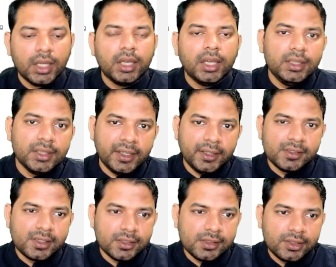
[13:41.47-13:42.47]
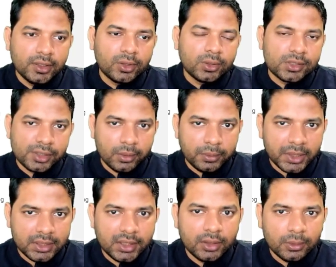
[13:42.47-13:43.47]
In the instance you're not sure
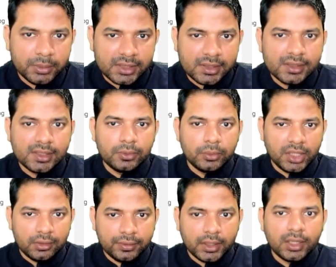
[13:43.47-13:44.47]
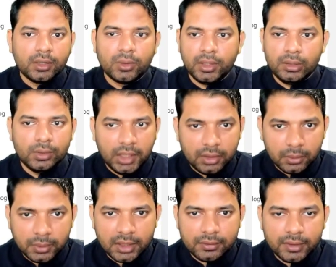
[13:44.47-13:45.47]
whether your business is verified or you need to
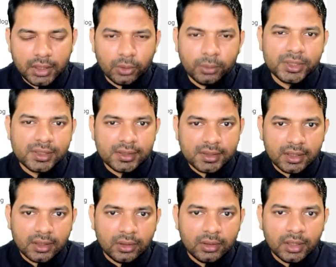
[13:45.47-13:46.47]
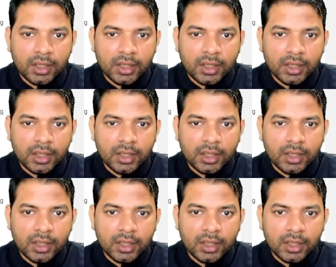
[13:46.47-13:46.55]
verify your business account,